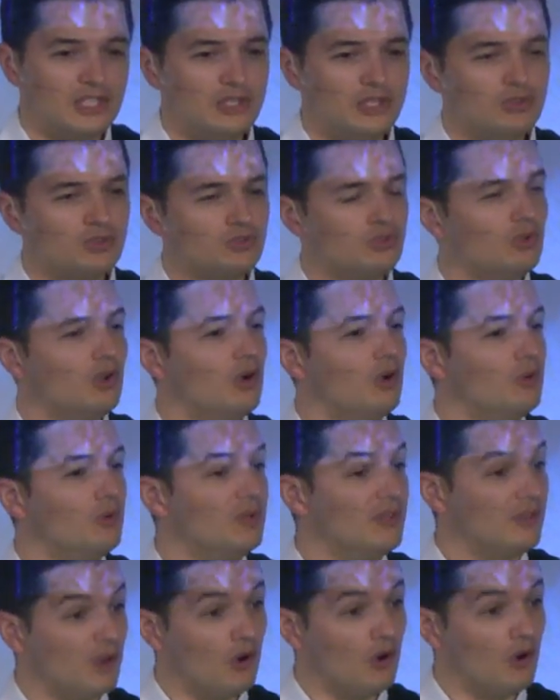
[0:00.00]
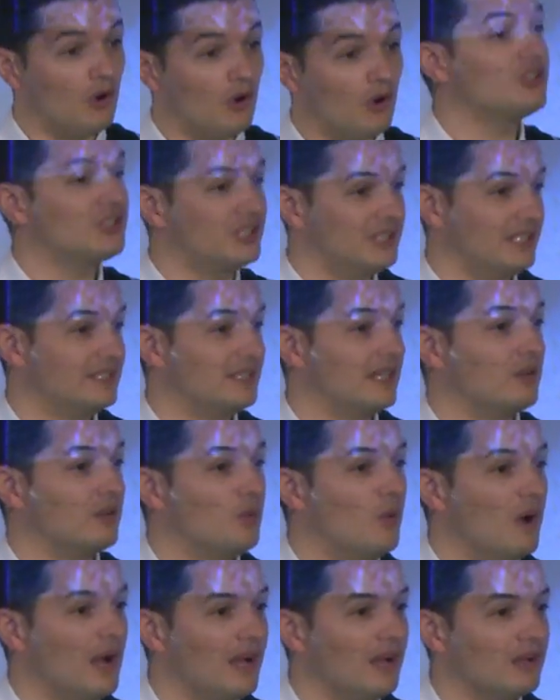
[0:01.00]
She used to go with horses
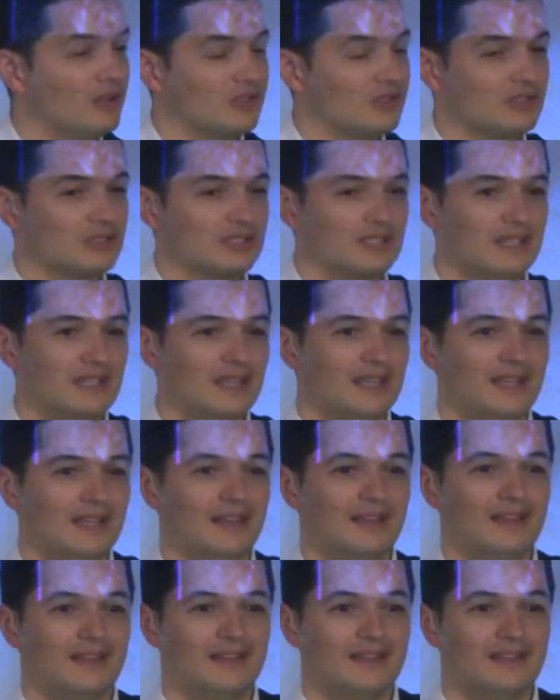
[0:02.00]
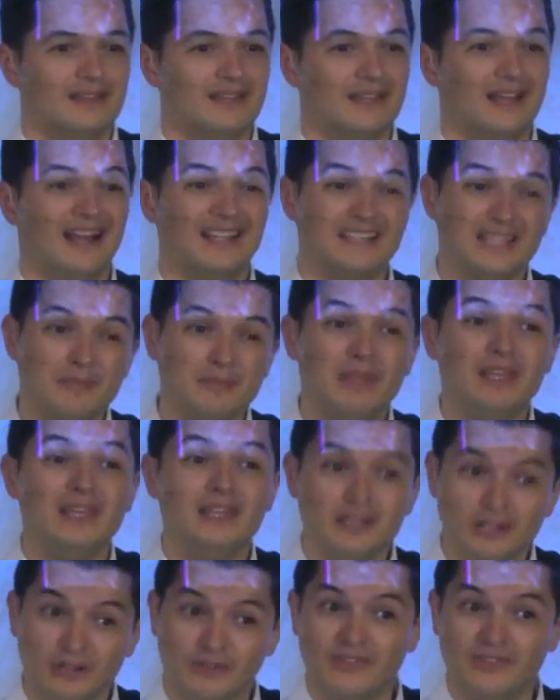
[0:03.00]
and wagons uh, at the
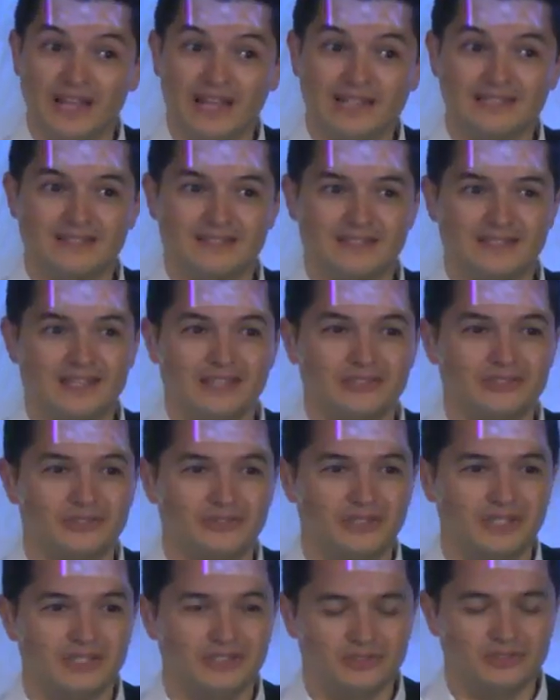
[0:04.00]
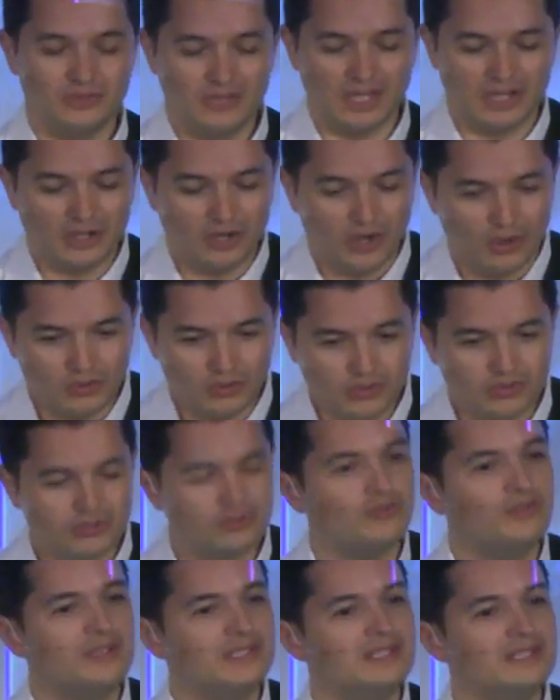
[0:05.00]
beginning of last century to the
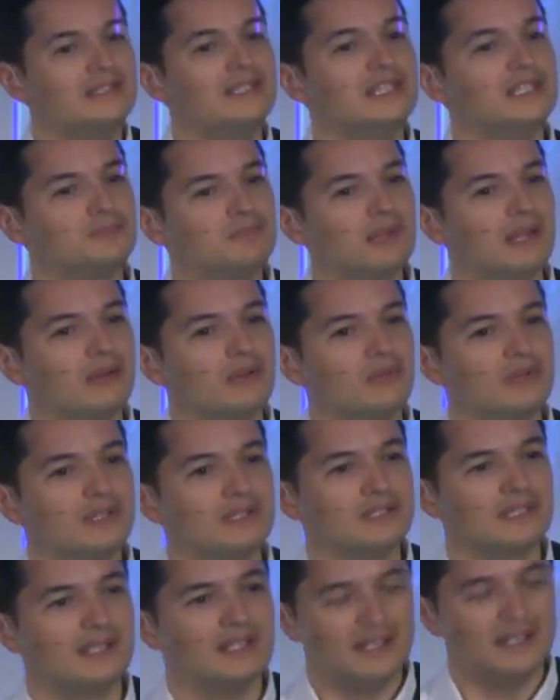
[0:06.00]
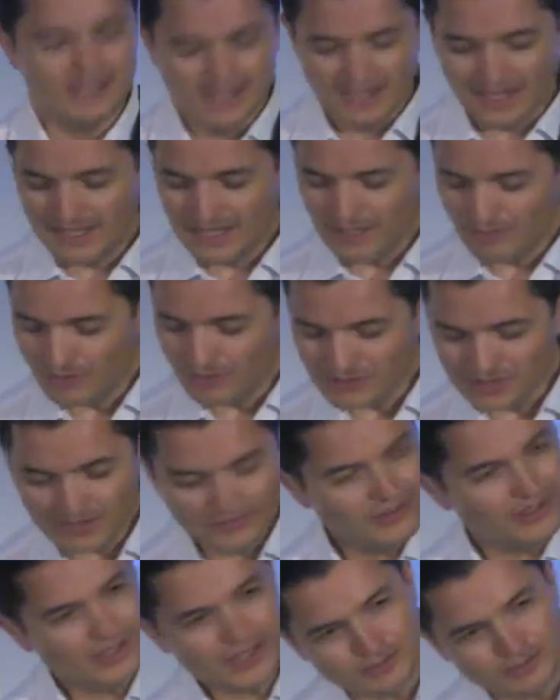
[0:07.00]
coast to visit these penguins. And I was
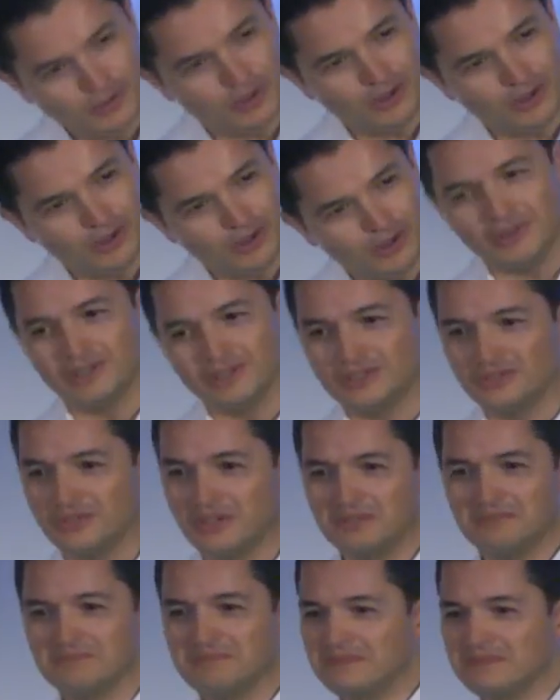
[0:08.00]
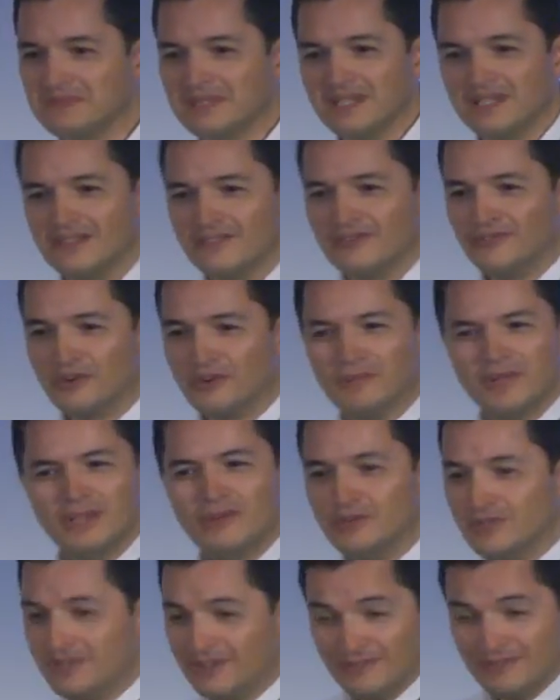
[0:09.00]
a very small boy, so I, for
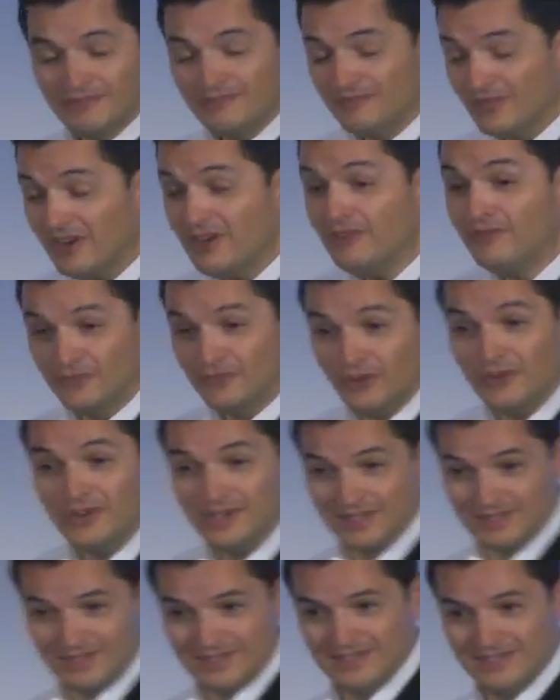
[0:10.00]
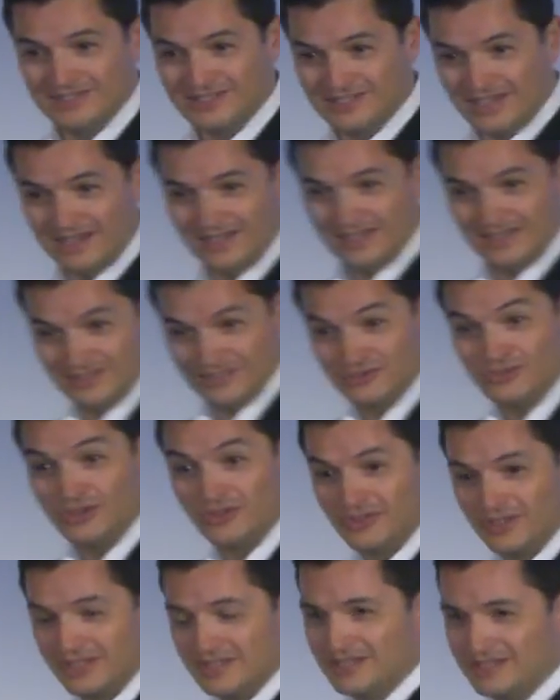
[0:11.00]
me were very foreign st uh,
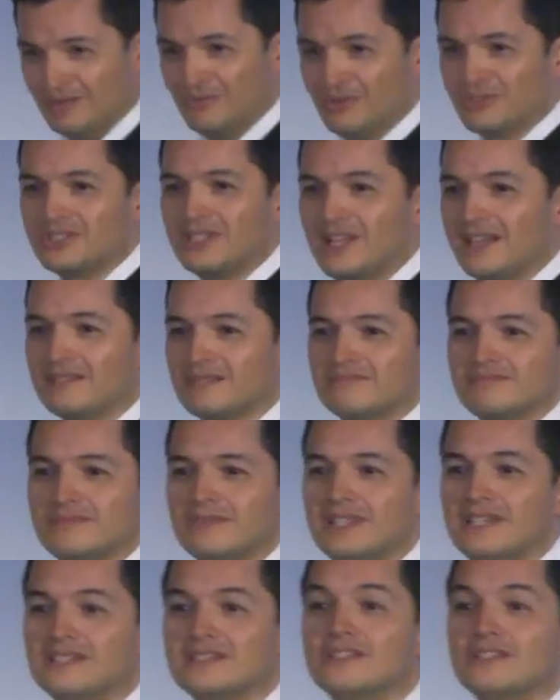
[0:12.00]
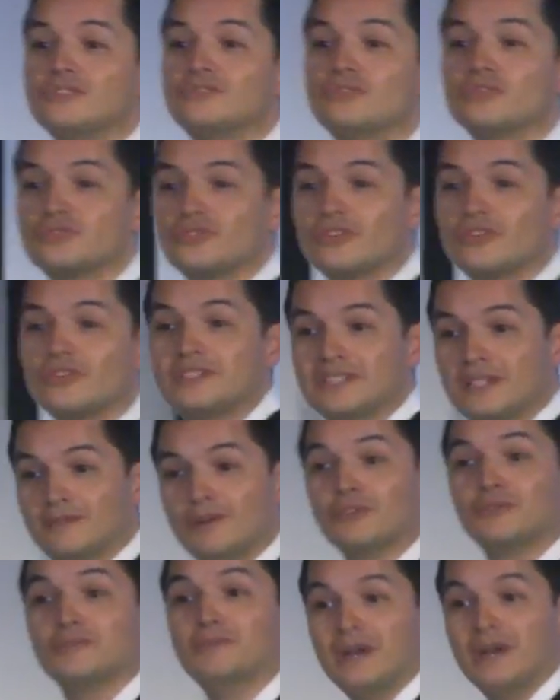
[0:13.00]
stories. It was like listening to stories
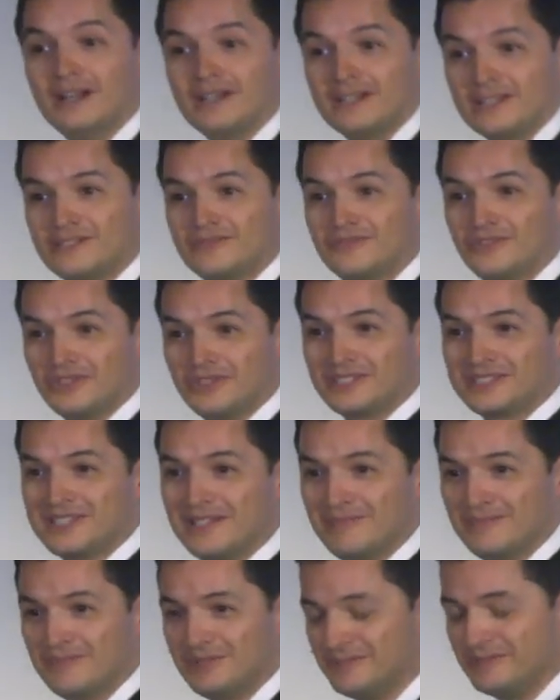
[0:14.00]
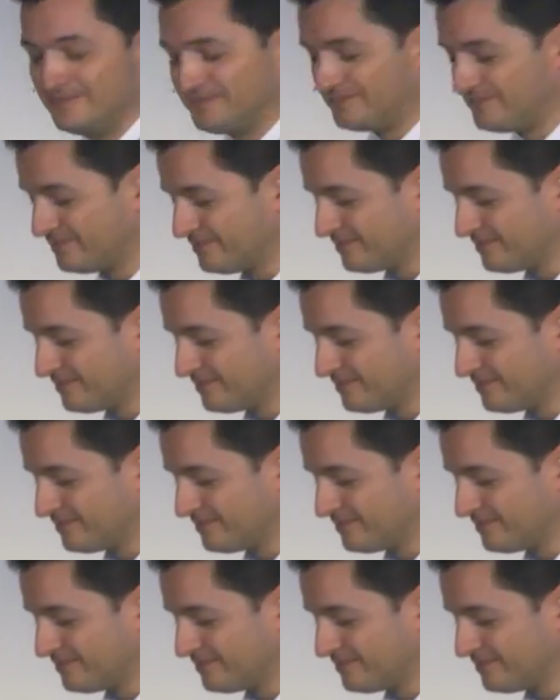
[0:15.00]
about Mars, for example.